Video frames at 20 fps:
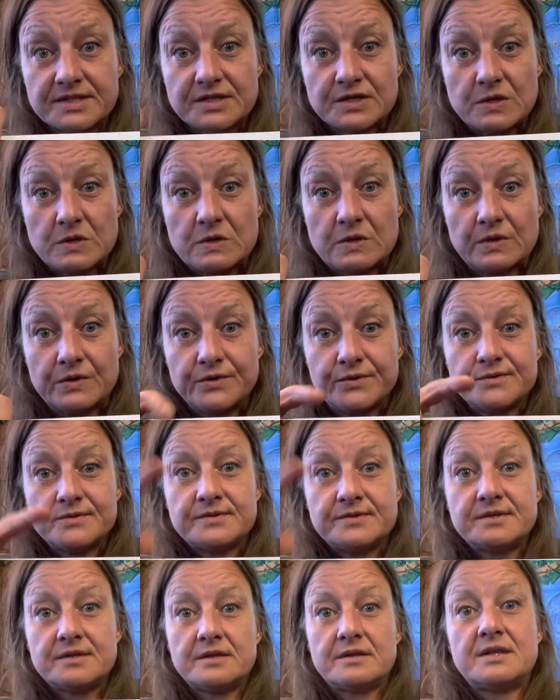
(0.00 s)
to
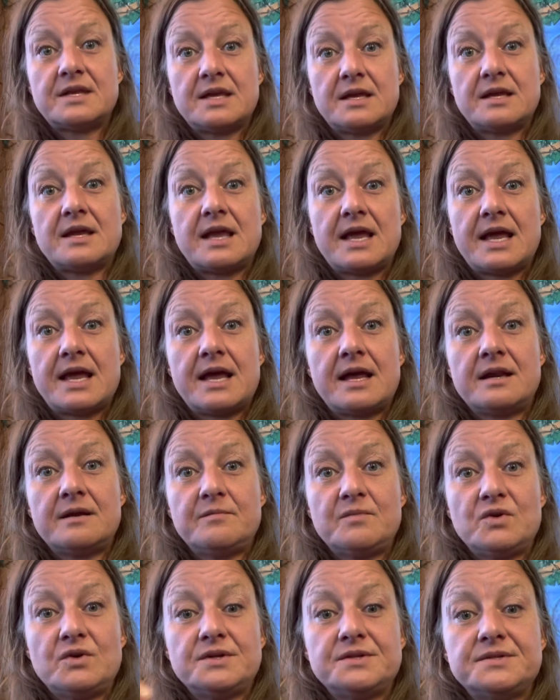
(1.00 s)
use the
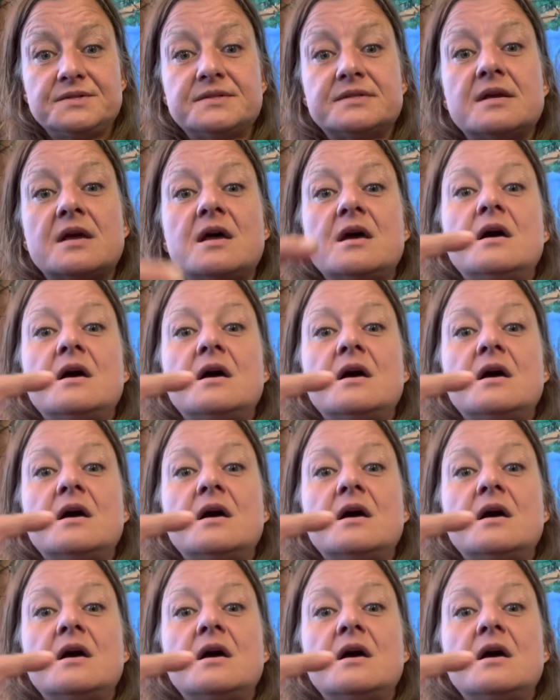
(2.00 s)
animals.